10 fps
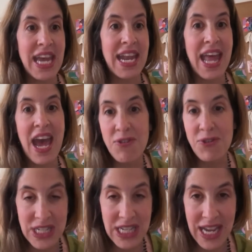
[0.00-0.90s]
get
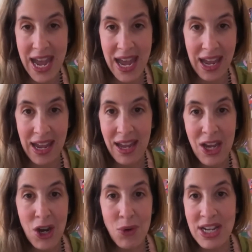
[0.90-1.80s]
FDA
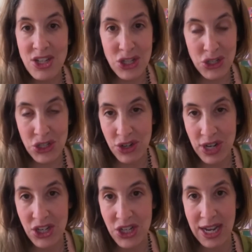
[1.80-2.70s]

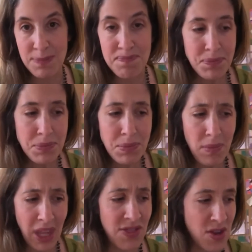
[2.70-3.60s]
registration.
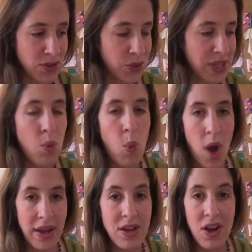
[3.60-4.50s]
And there's only
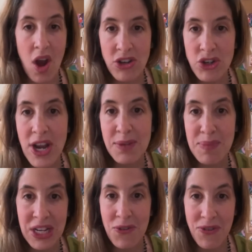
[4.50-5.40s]
one contract
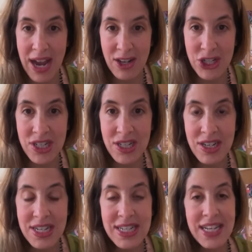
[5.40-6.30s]
manufacturer
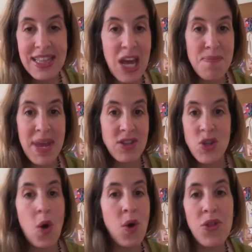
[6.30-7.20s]
that makes
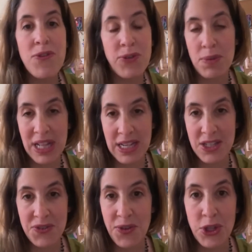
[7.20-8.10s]
all the
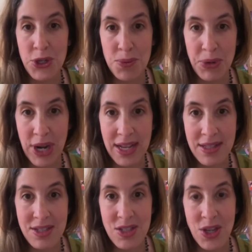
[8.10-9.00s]
formulas for the new
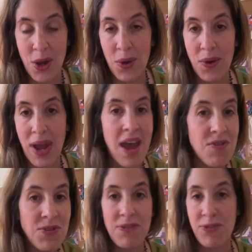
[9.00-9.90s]
brands. So
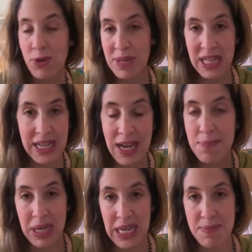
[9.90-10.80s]
every formula
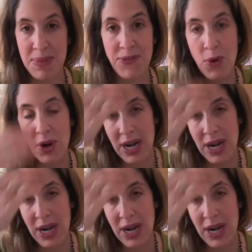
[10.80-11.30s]
company before